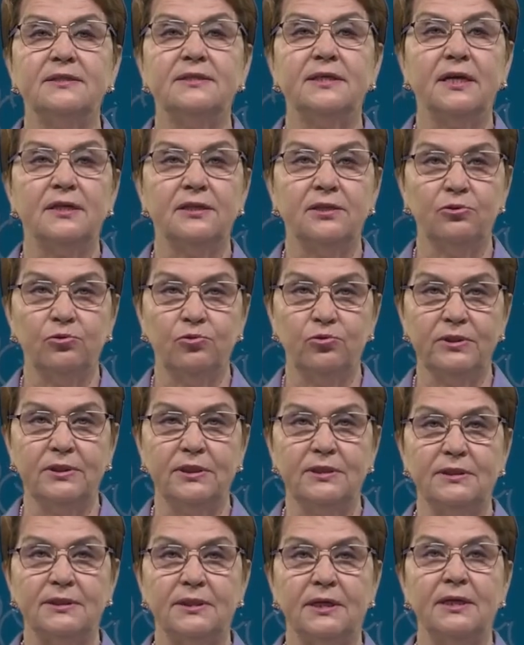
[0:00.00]

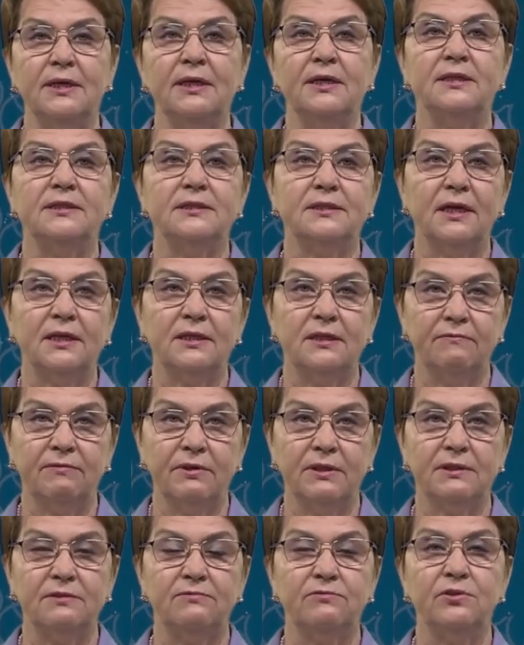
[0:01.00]
deciding on these issues,
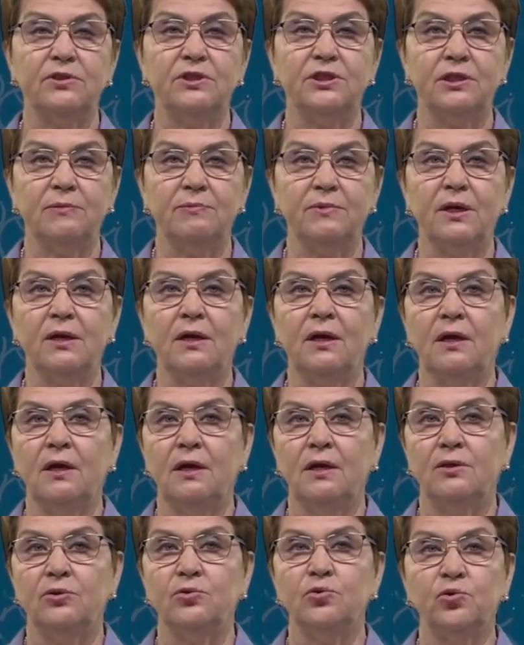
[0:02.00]
or
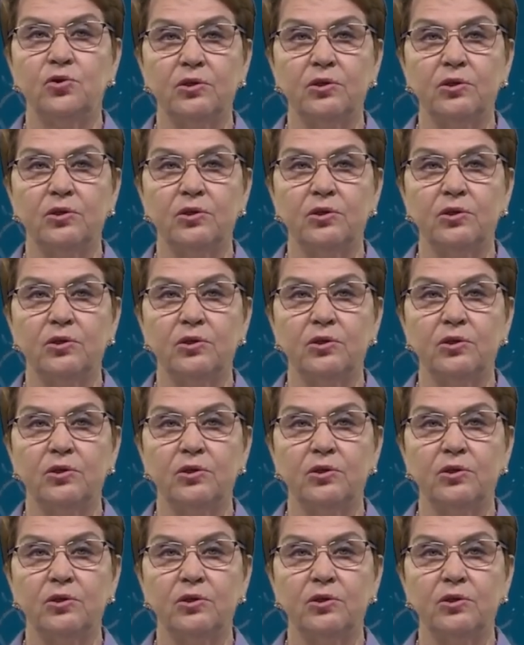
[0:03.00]
whether